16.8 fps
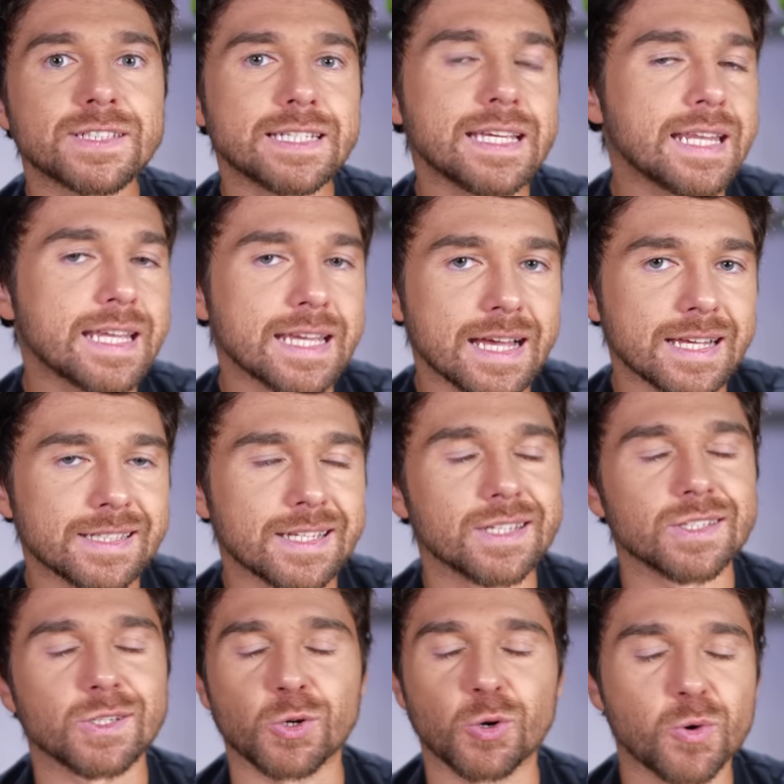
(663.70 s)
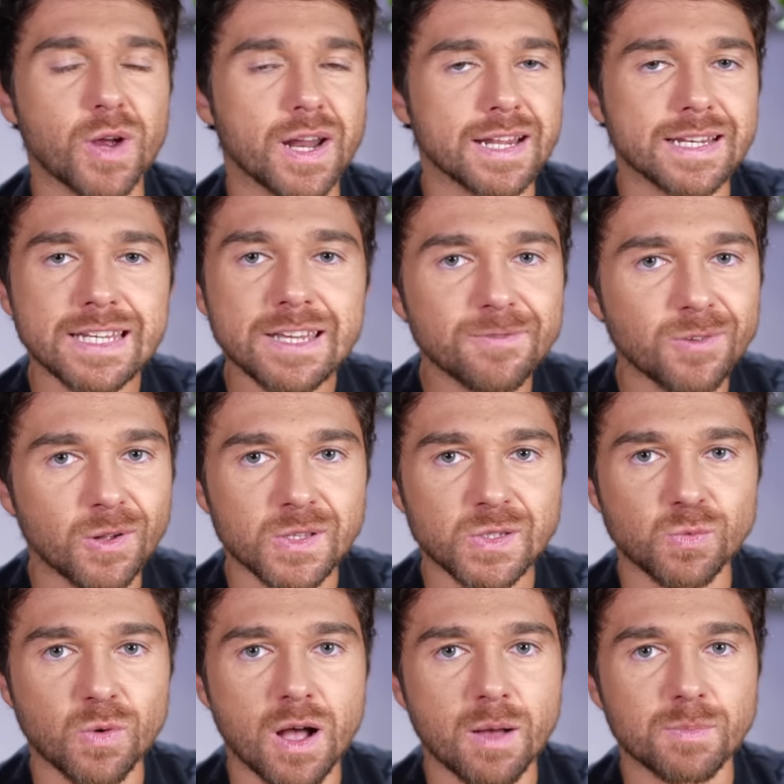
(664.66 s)
C D Ss or credit default
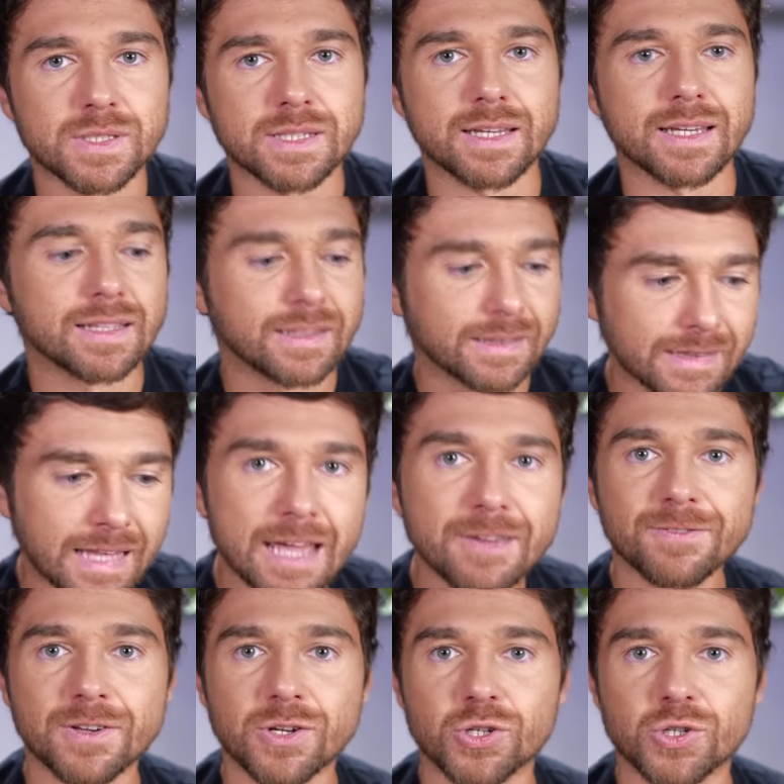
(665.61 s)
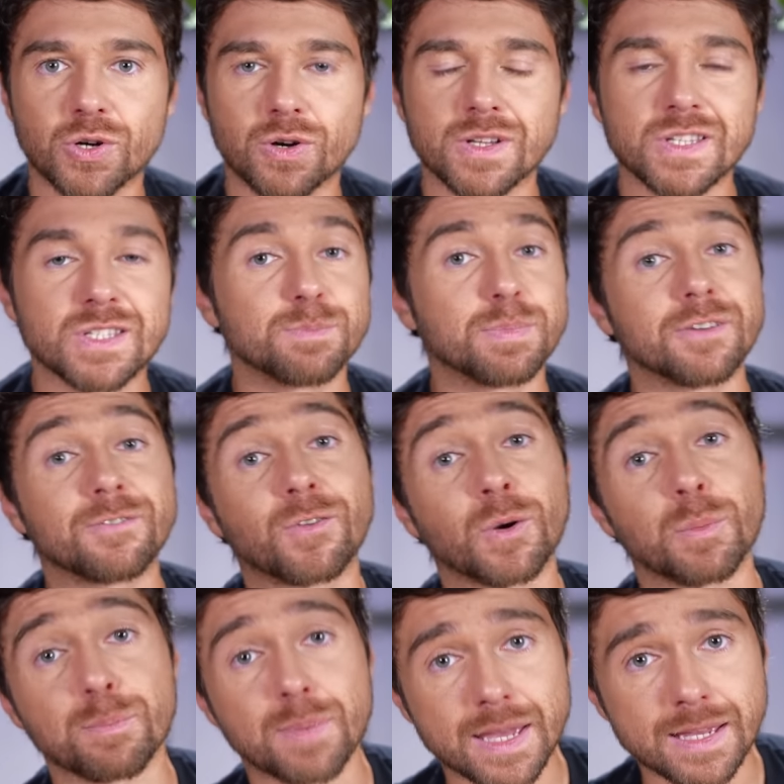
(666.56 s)
swaps like life insurance, but
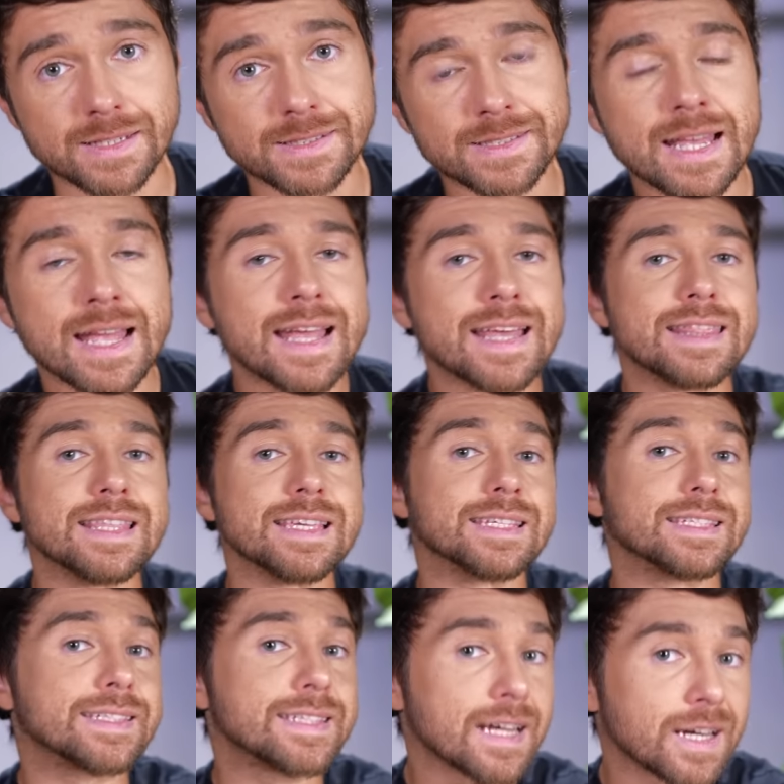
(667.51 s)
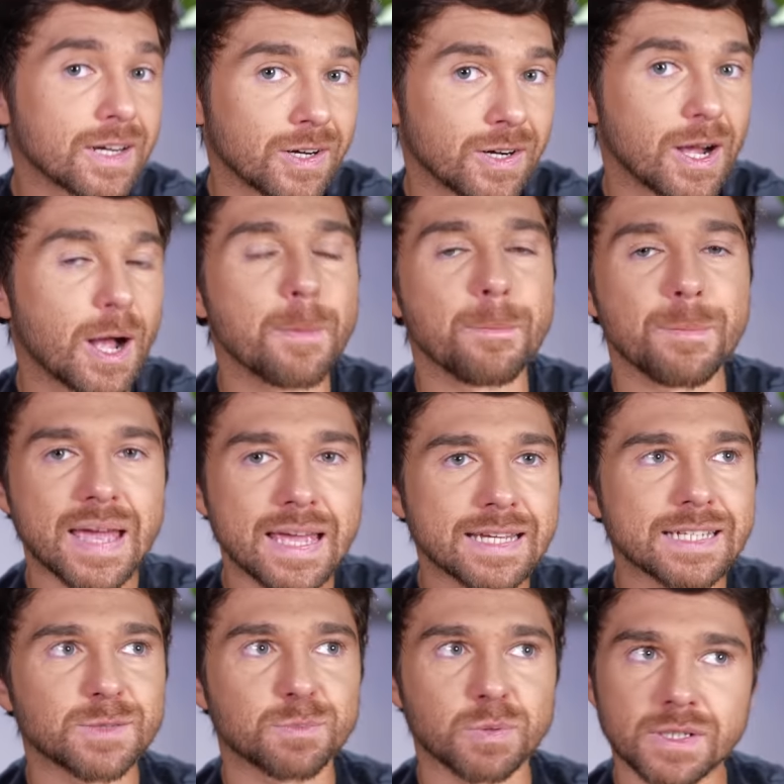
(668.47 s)
for banks. The sicker a
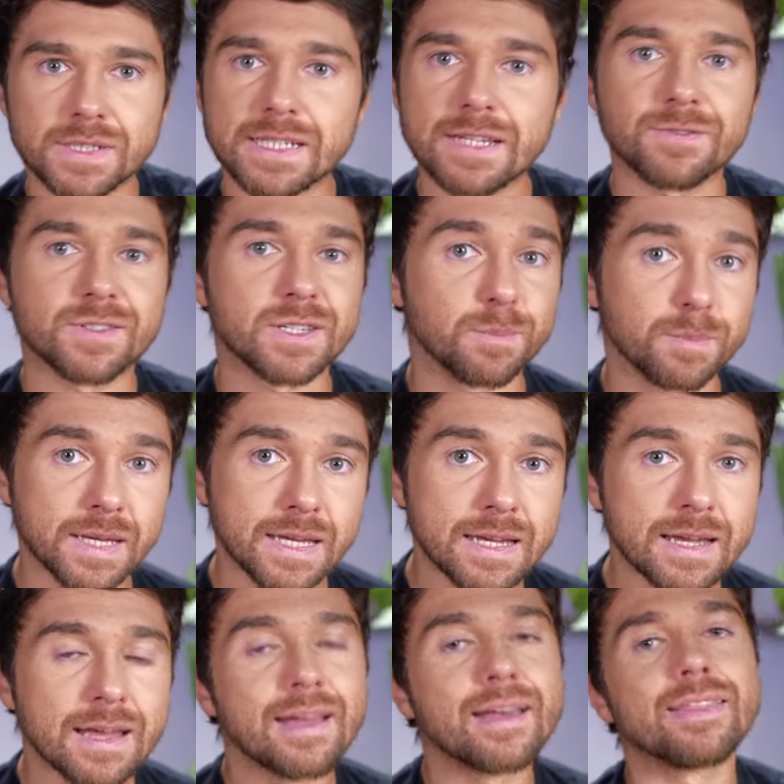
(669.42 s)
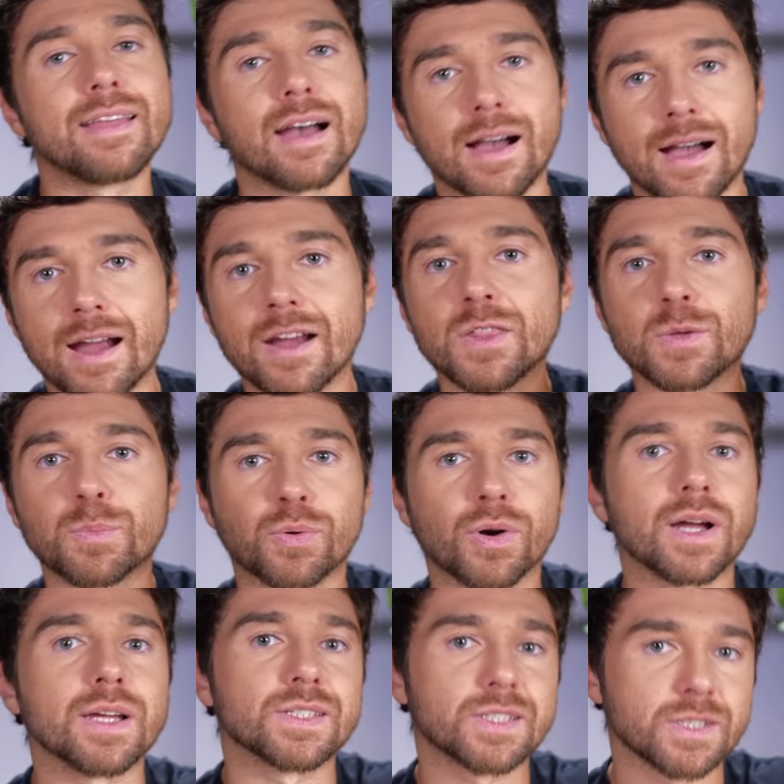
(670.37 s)
bank is perceived to be, the higher the
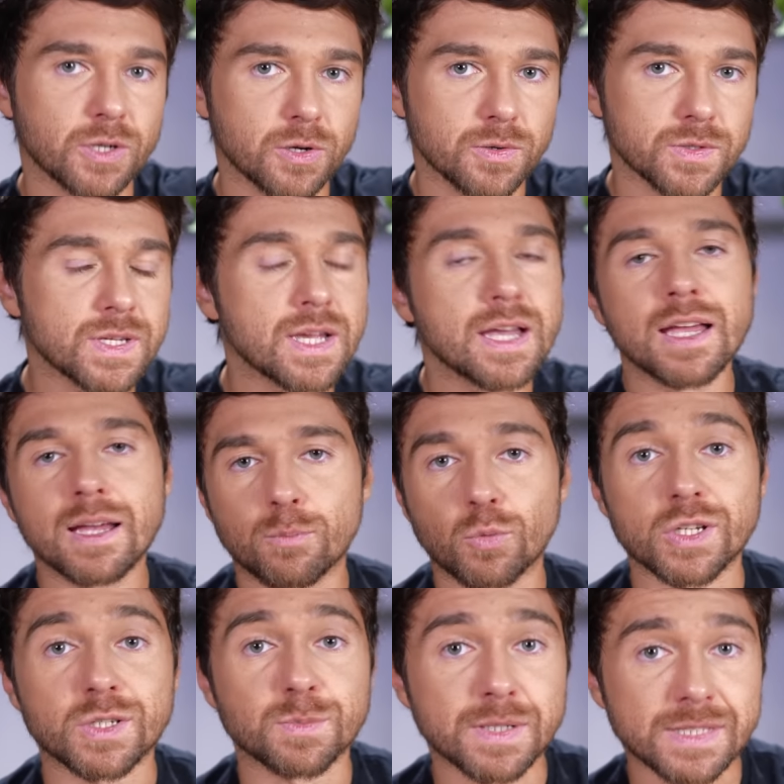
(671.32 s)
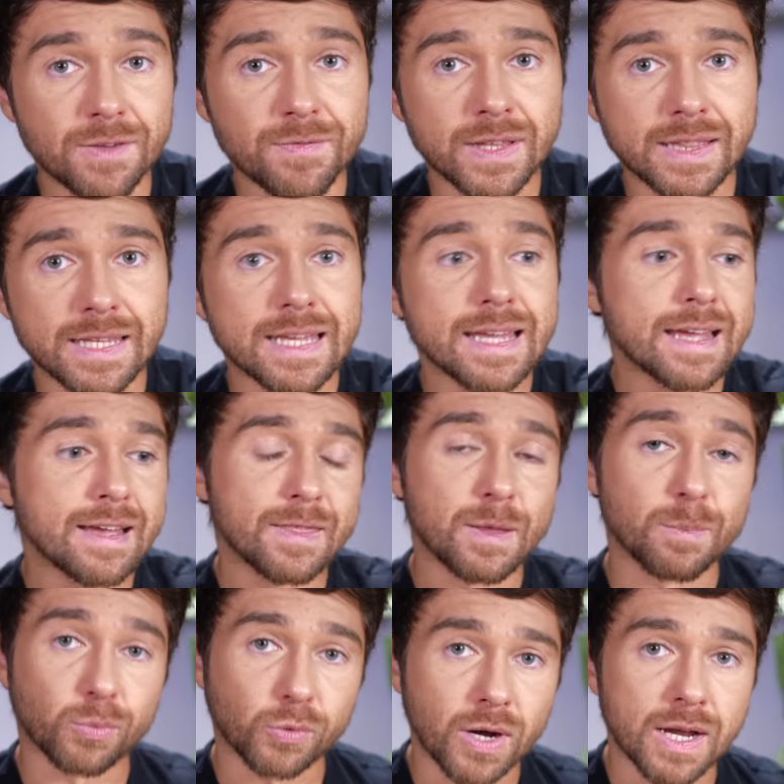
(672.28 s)
price goes. More specifically,
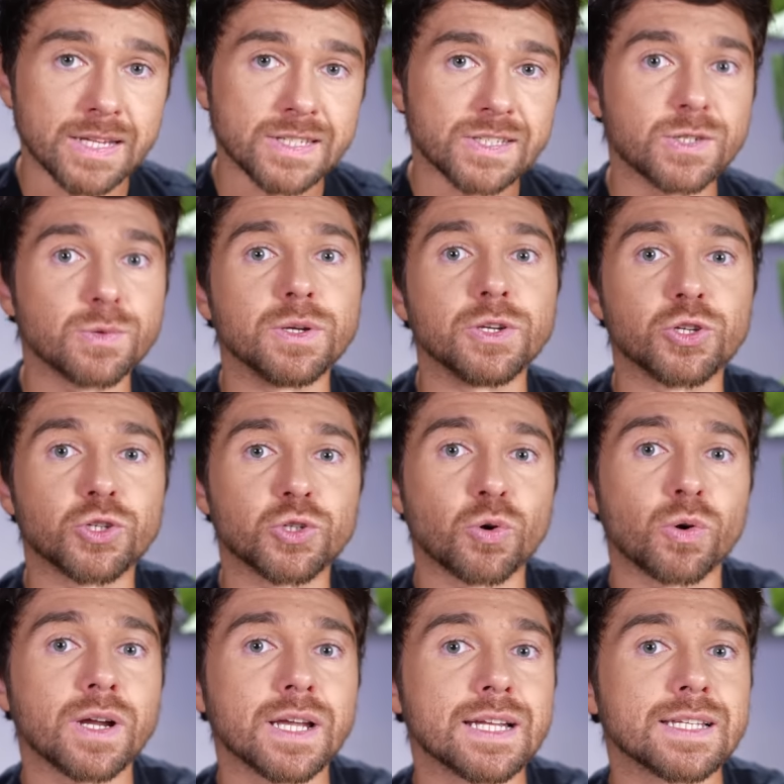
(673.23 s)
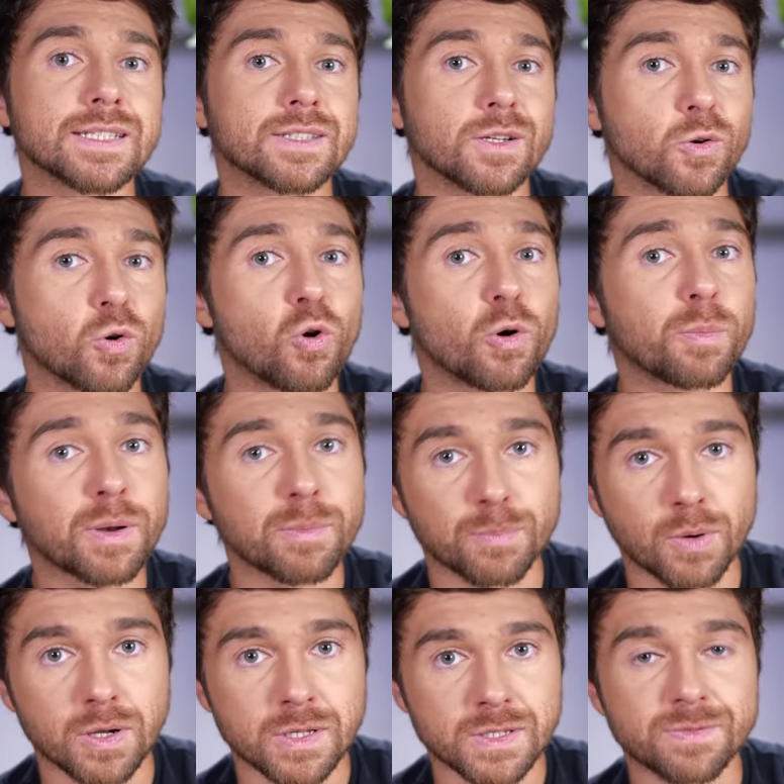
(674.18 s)
the price to insure against their corporate
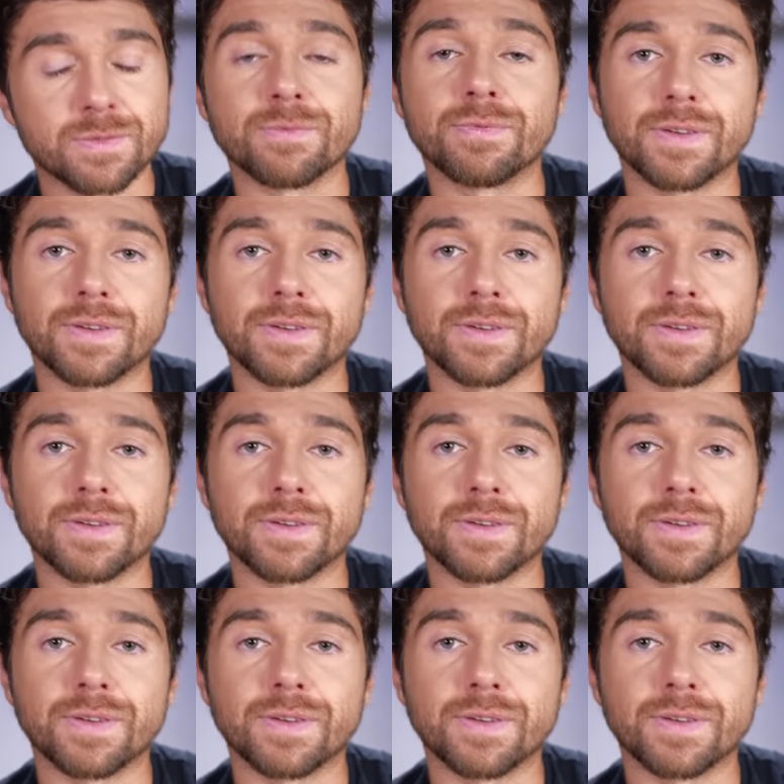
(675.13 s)
bonds from